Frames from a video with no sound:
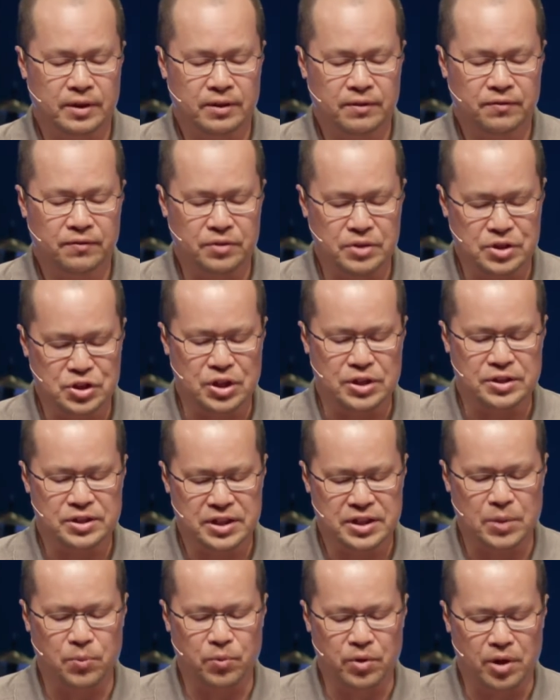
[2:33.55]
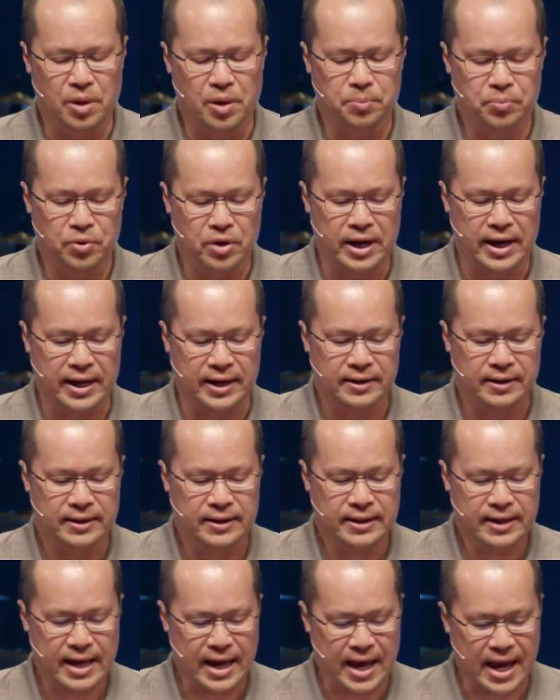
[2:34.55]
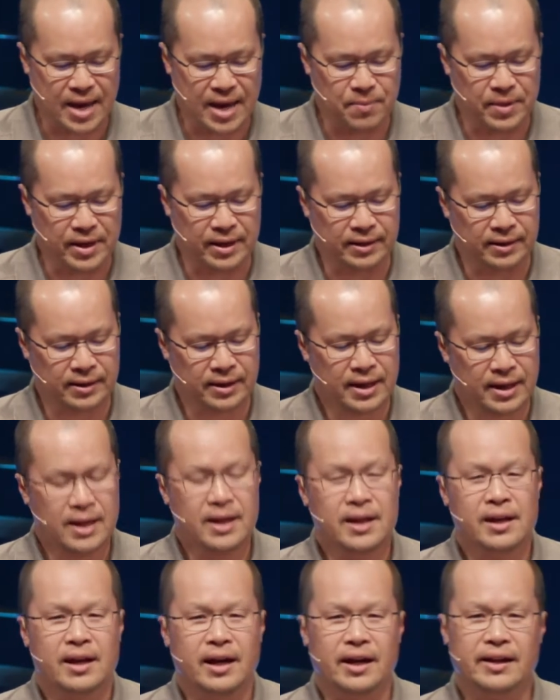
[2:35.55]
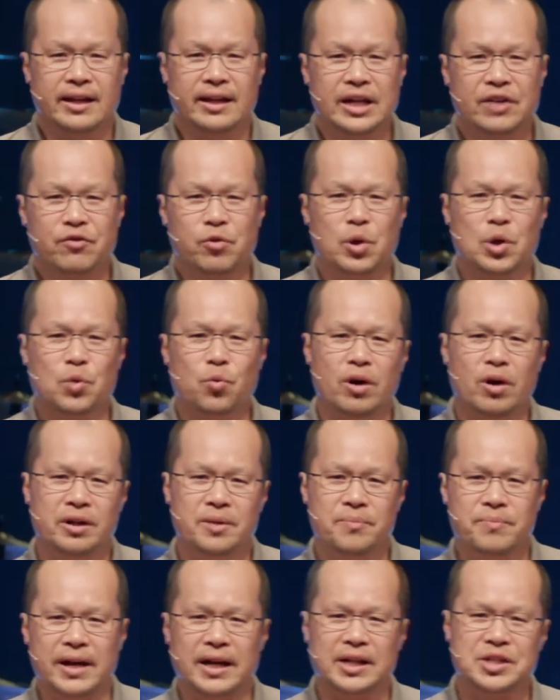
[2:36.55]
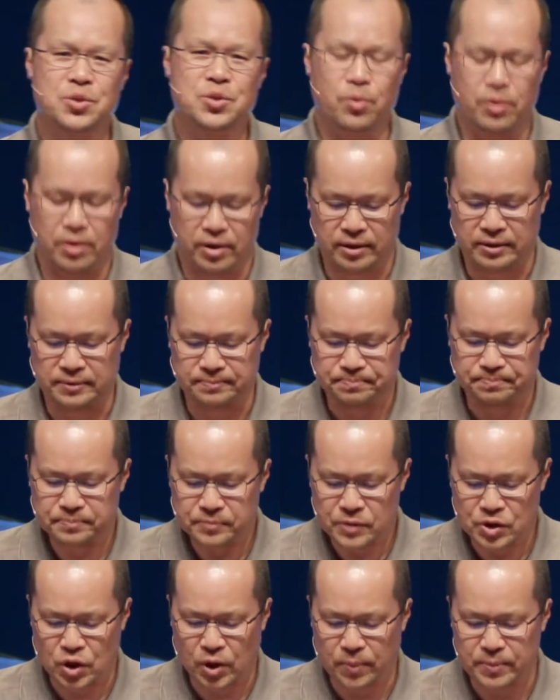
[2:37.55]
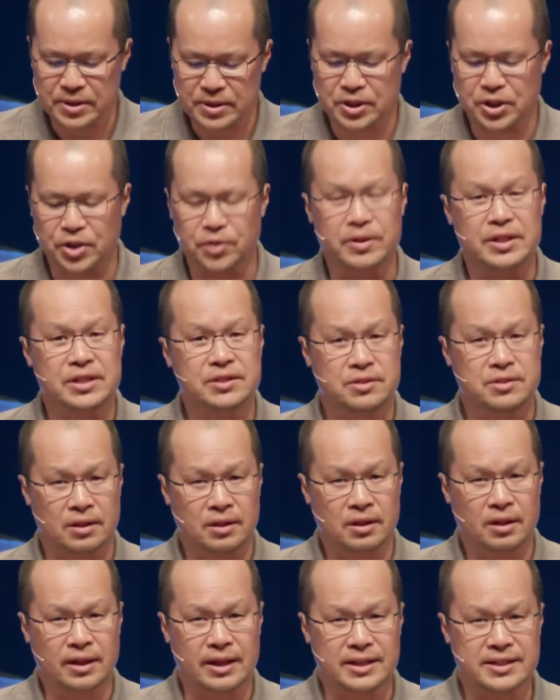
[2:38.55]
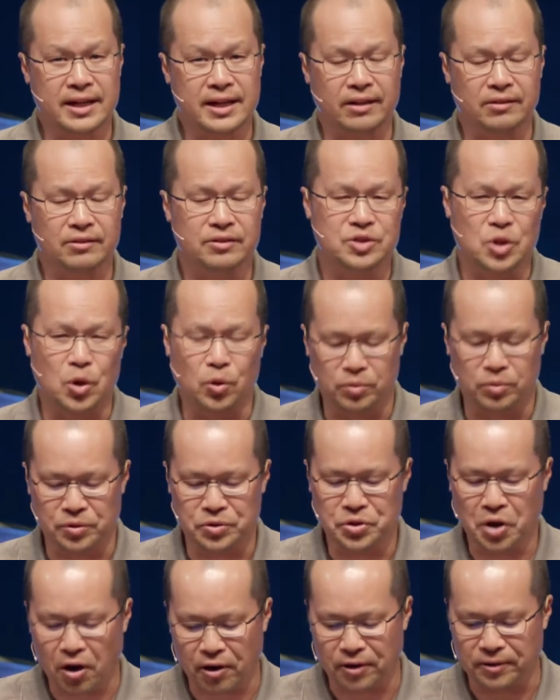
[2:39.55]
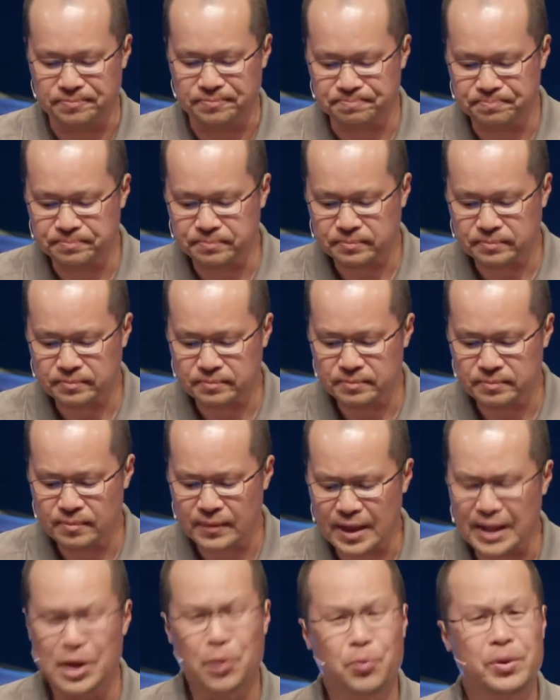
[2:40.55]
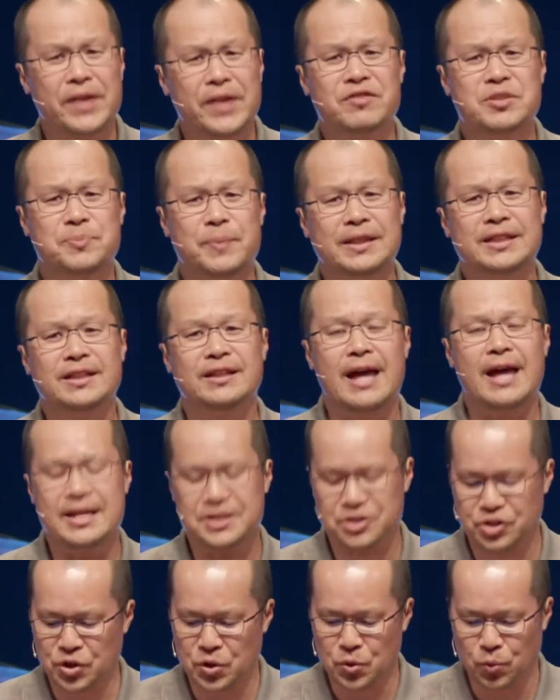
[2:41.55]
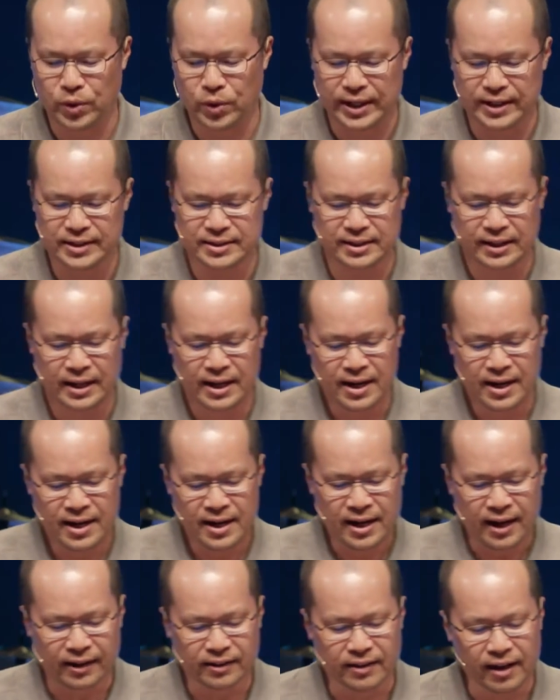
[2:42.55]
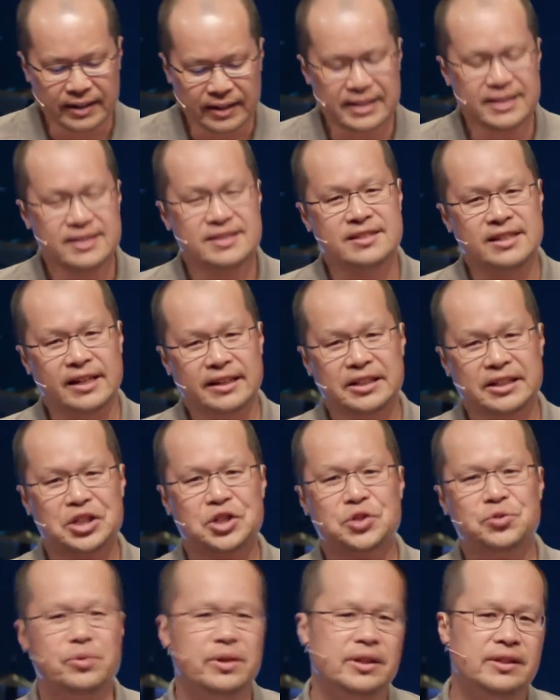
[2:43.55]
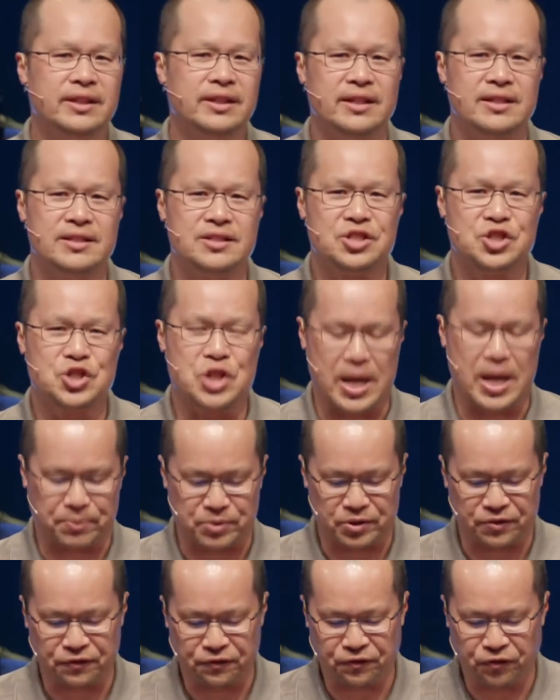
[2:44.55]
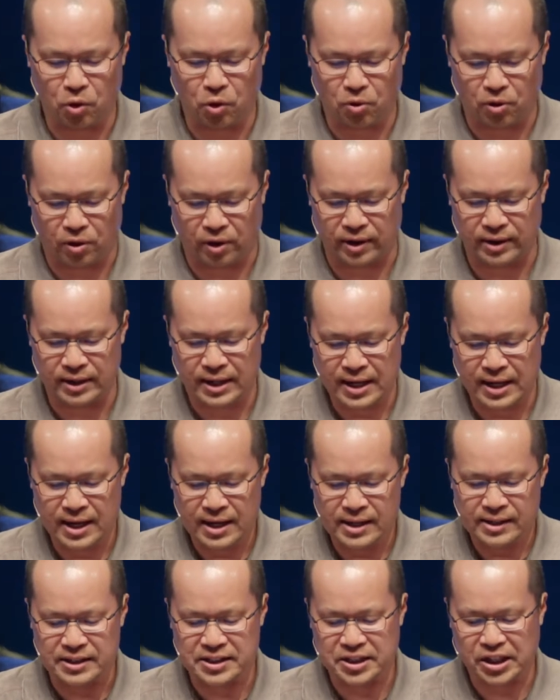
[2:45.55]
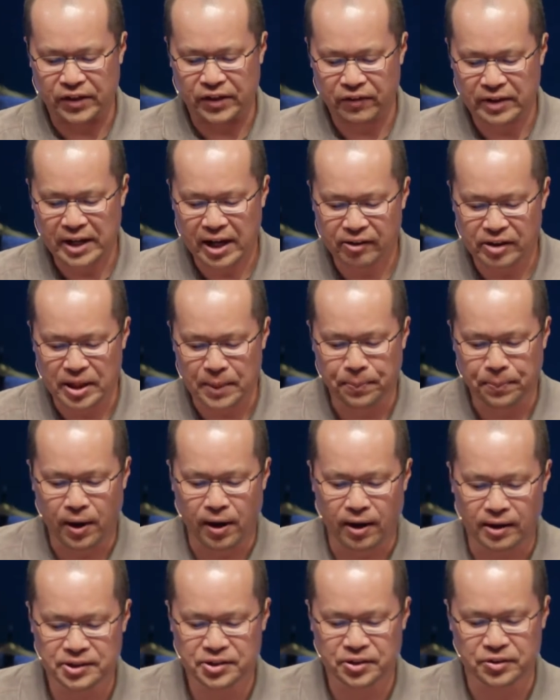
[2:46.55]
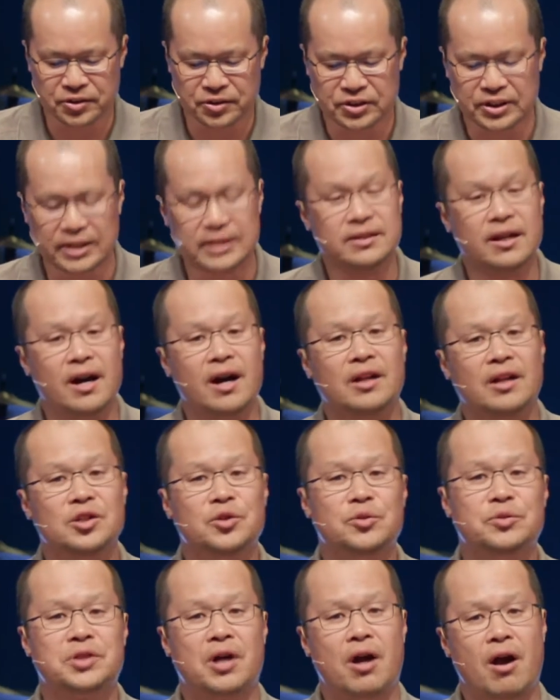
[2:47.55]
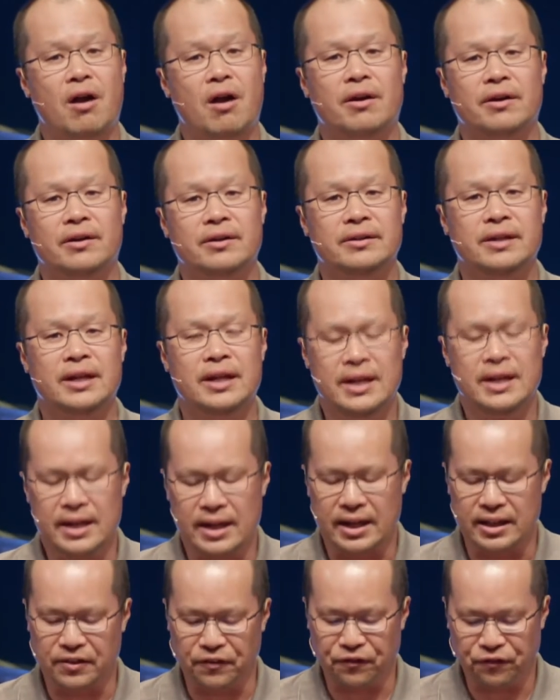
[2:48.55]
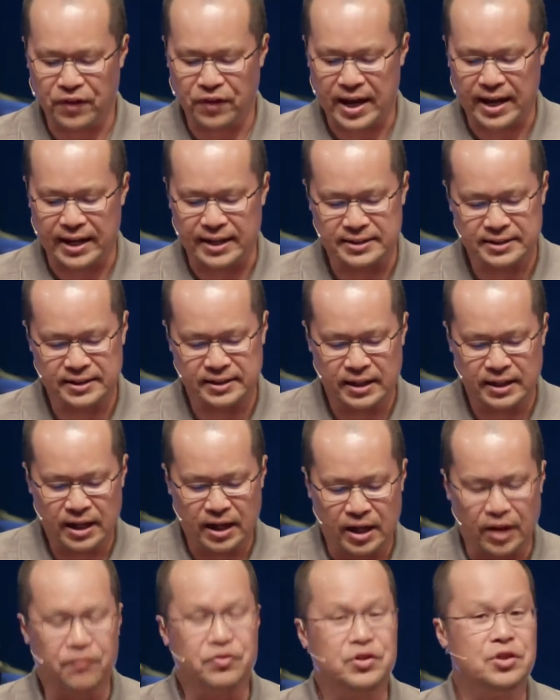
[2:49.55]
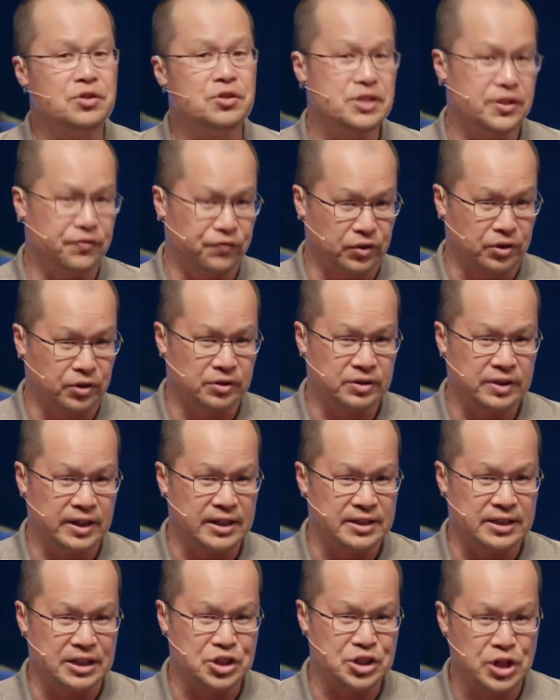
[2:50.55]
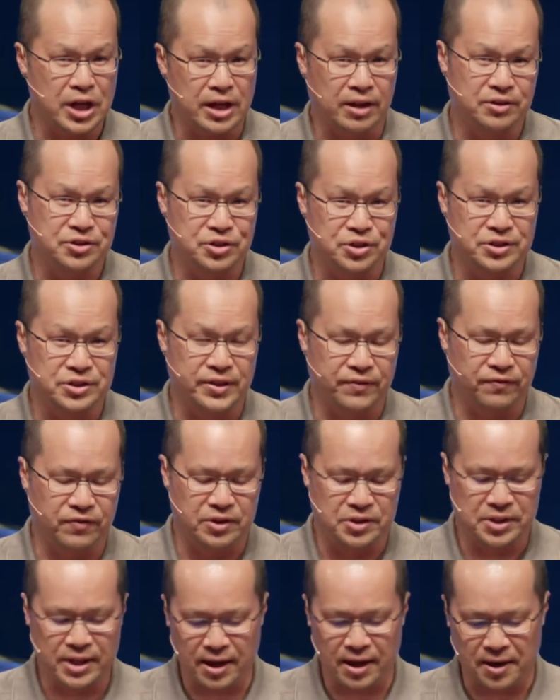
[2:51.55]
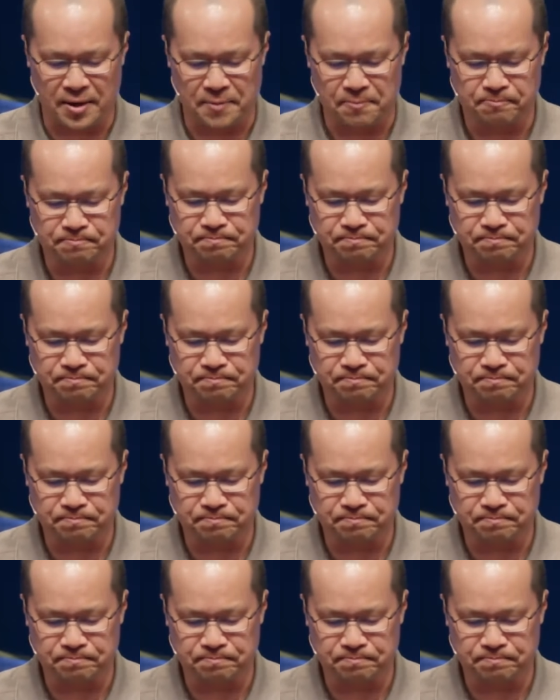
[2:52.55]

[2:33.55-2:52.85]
For in Jesus' name we all pray, amen. Again, everyone, welcome back to our sermon series entitled Don't Lose Heart. Now, we have spent the last 2 weeks unlocking 2 Corinthians chapter 4, discovering how the apostles did not lose heart in the face of their difficulties and challenges of the time.